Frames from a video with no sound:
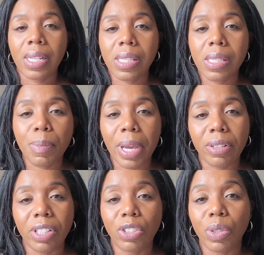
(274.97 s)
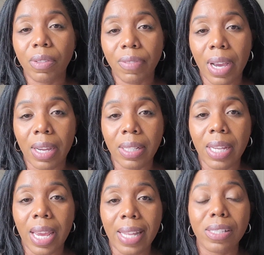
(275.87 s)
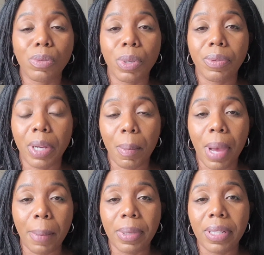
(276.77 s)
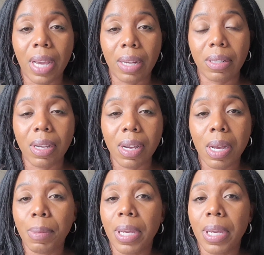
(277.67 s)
This is a pattern that you can find at sweetredpoppy.com.